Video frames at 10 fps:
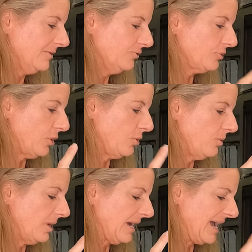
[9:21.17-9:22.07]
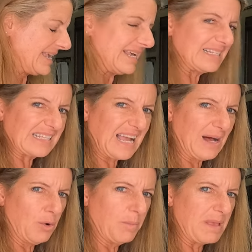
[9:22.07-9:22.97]
So I guess
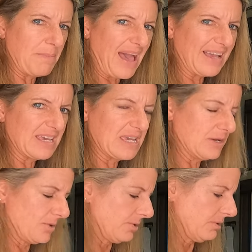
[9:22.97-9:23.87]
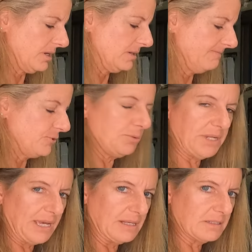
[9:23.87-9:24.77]
I will be back here in a few
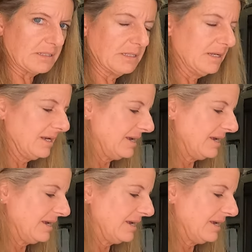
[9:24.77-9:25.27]
days